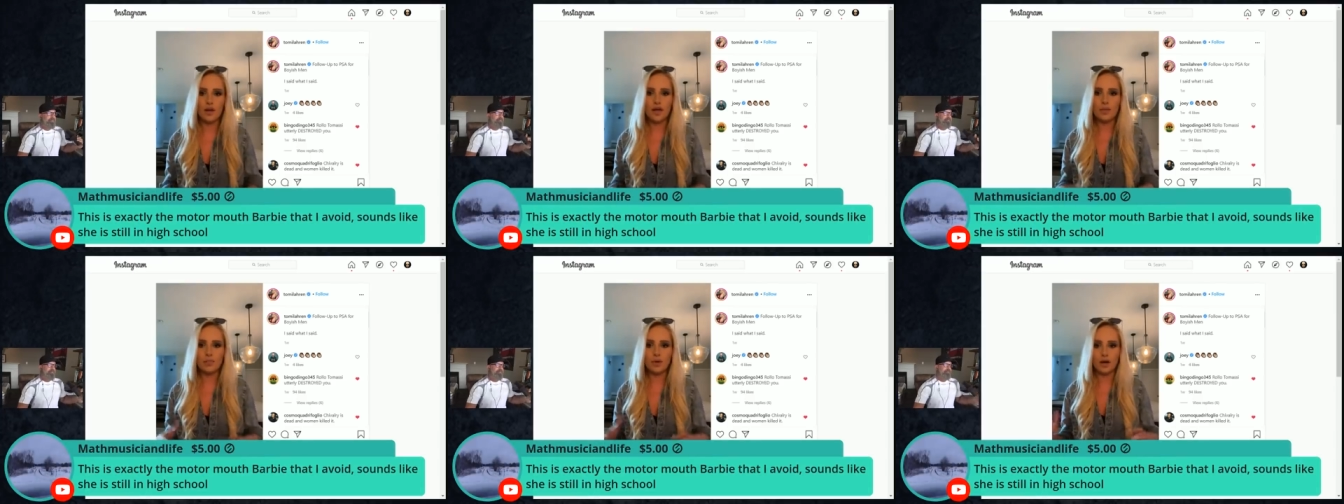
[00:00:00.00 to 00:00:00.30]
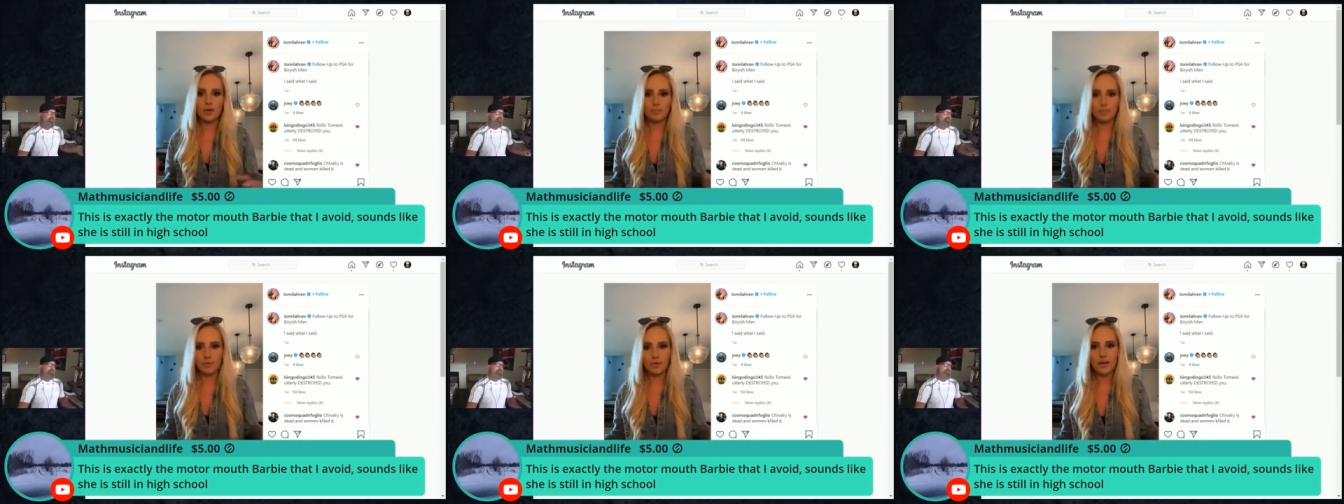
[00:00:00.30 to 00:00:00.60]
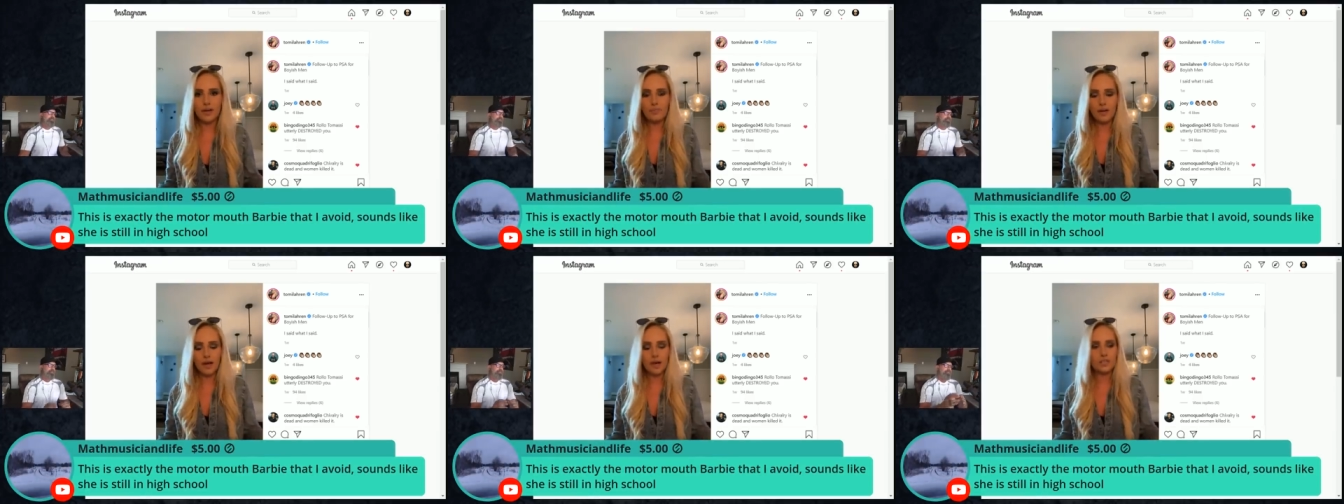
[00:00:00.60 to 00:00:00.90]
but
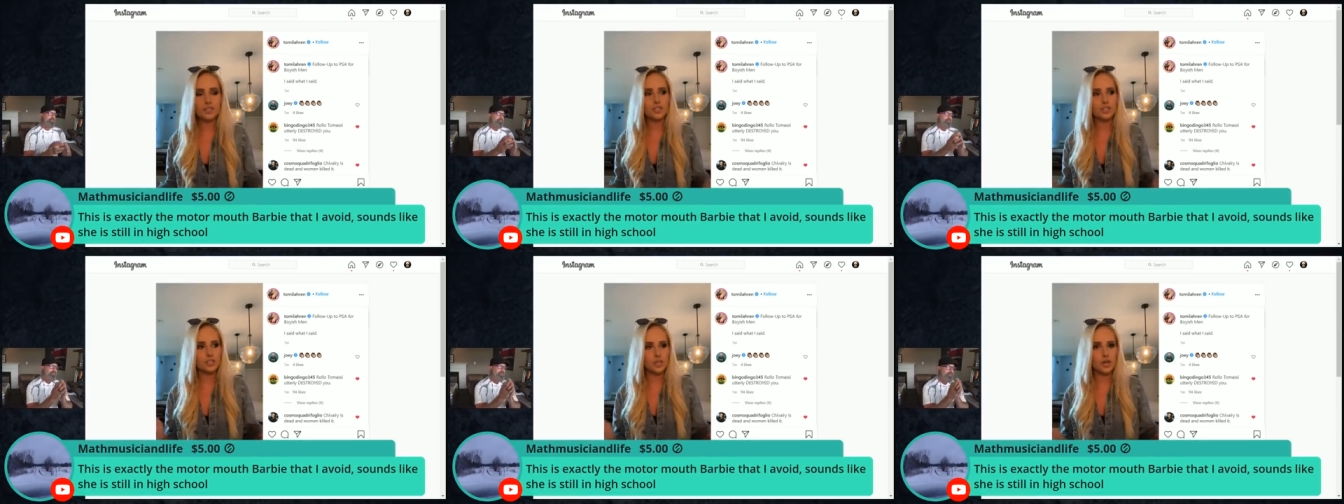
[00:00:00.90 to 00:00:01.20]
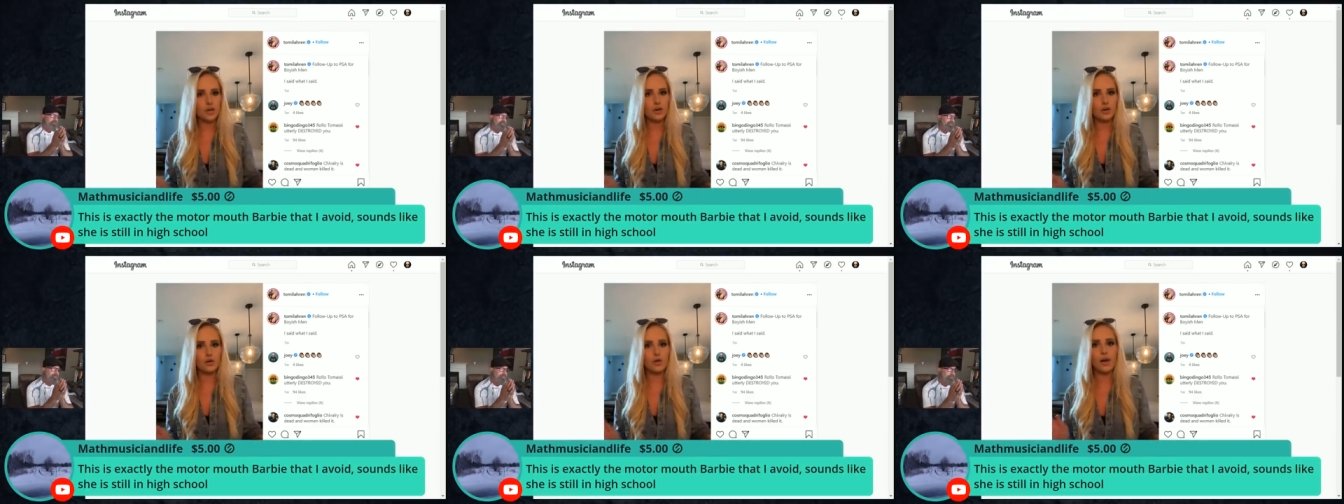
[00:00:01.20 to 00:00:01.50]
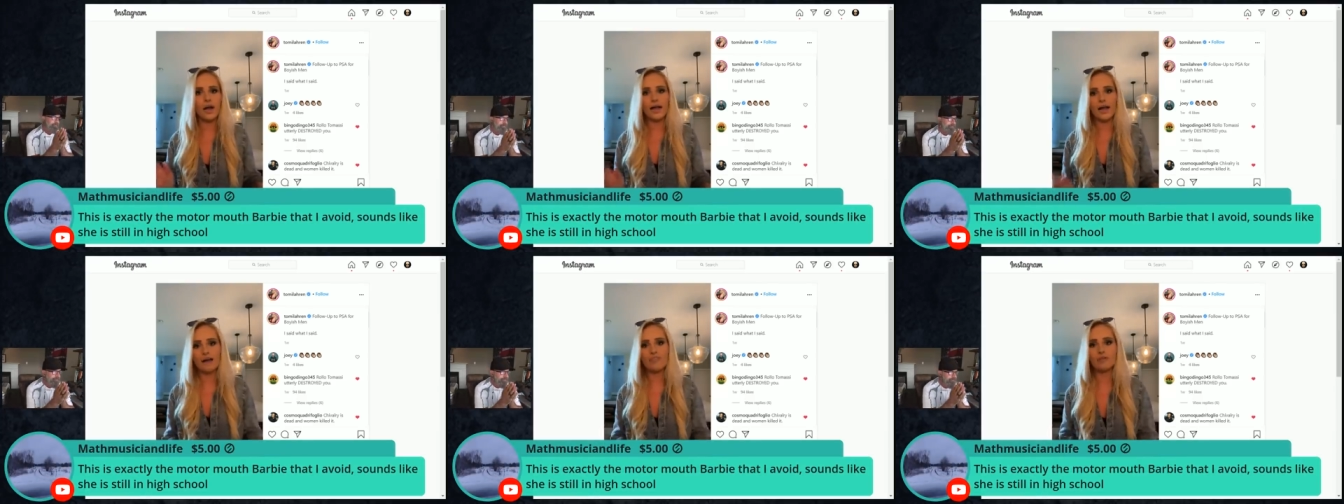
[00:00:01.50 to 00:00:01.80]
pretty much so
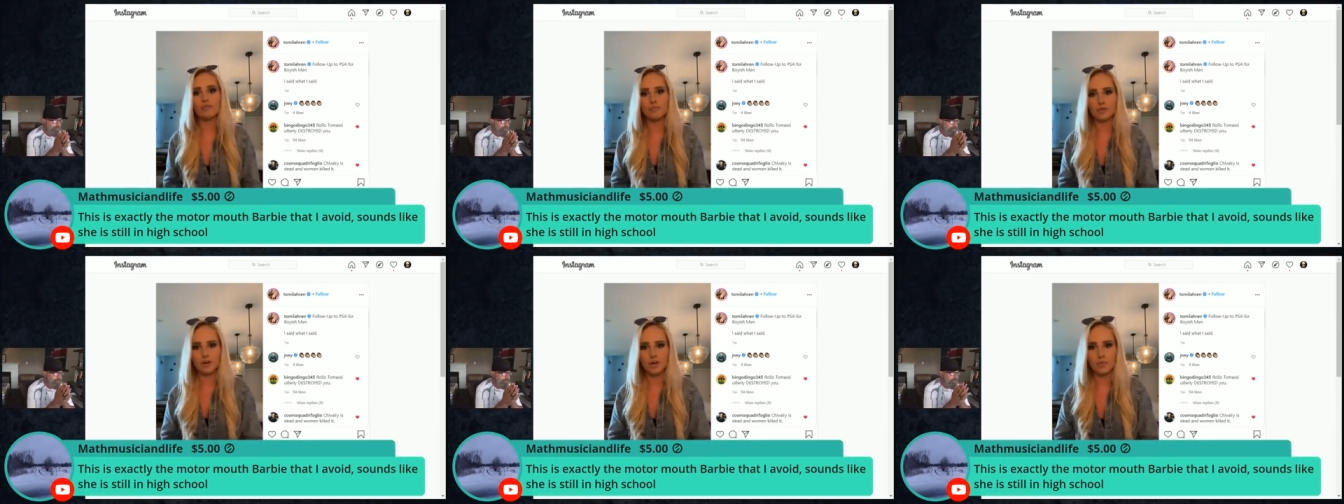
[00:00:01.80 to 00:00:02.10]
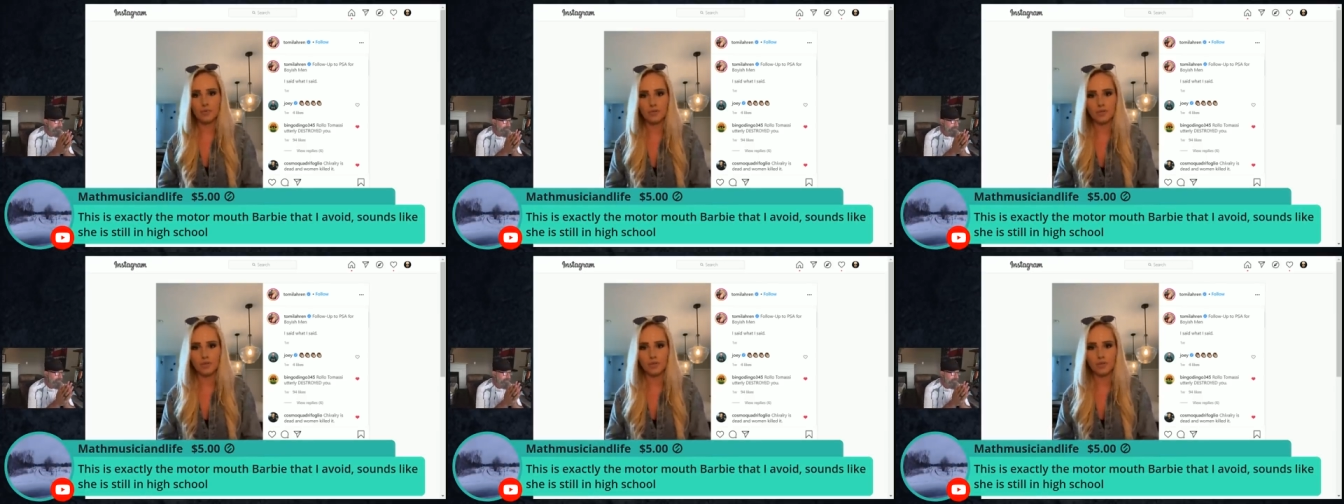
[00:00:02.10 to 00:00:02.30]
I haven't put up